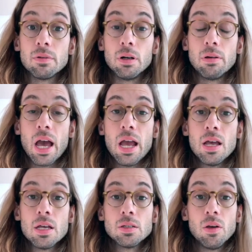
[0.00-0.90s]
Okay,
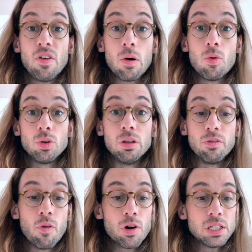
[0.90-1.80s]
so if I want to
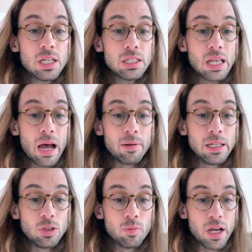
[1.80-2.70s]
enforce this, I
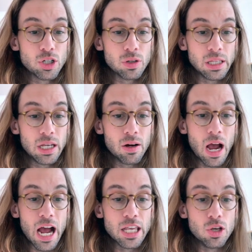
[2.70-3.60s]
need to make sure that here
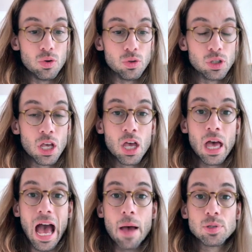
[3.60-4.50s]
I use
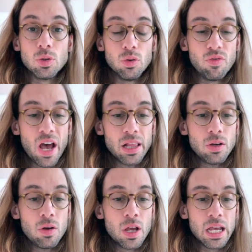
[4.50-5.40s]
absolute
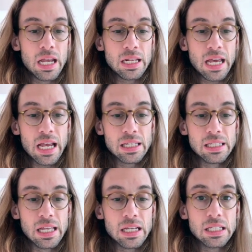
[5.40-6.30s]
value in case
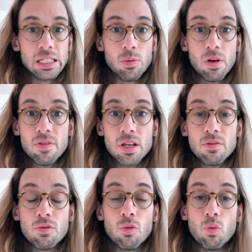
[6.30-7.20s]
this
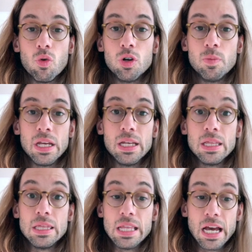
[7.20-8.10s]
derivative would be
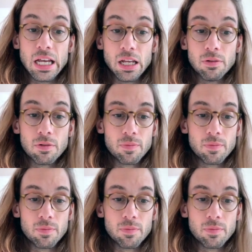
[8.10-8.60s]
negative.